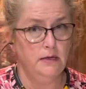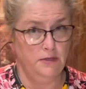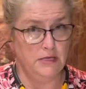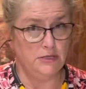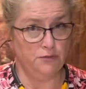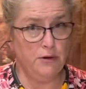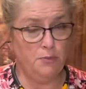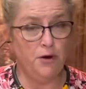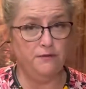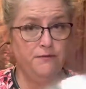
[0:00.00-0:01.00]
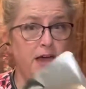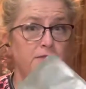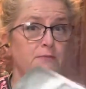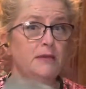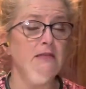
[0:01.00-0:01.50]
This
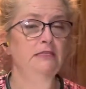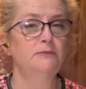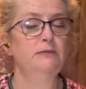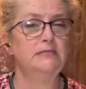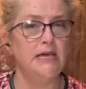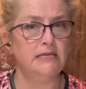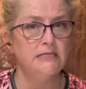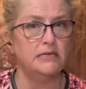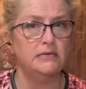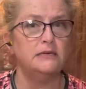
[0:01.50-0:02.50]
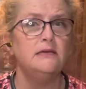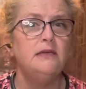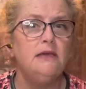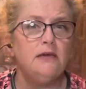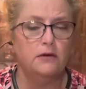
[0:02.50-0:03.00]
3.5 mil has been tested
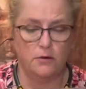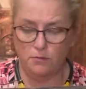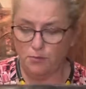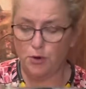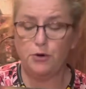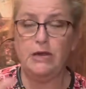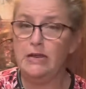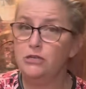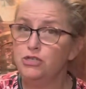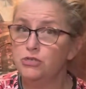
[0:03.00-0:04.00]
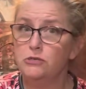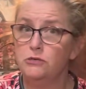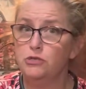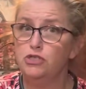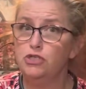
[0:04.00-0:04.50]
per inch,
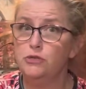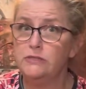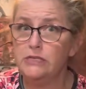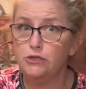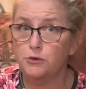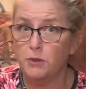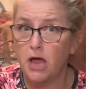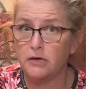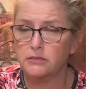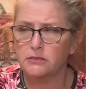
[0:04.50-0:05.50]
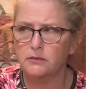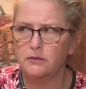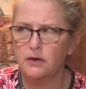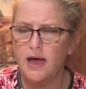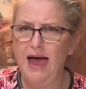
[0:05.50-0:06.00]
2 cinder blocks.
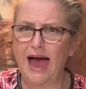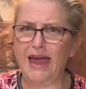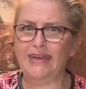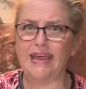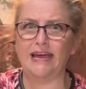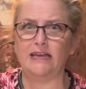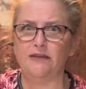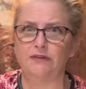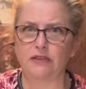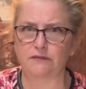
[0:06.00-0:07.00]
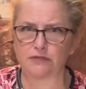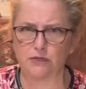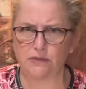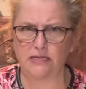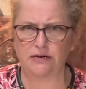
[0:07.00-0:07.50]
I can't even lift 2
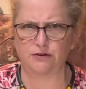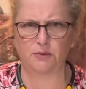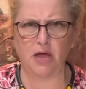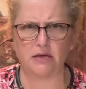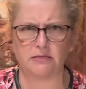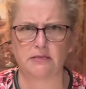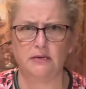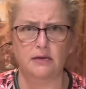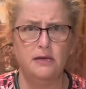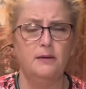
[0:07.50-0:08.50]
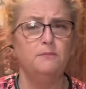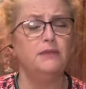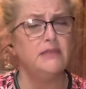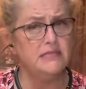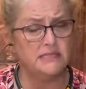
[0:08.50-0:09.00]
cinder blocks,
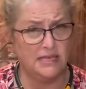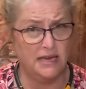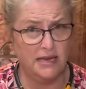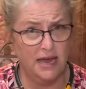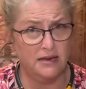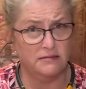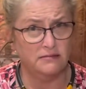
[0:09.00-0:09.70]
but this thing can.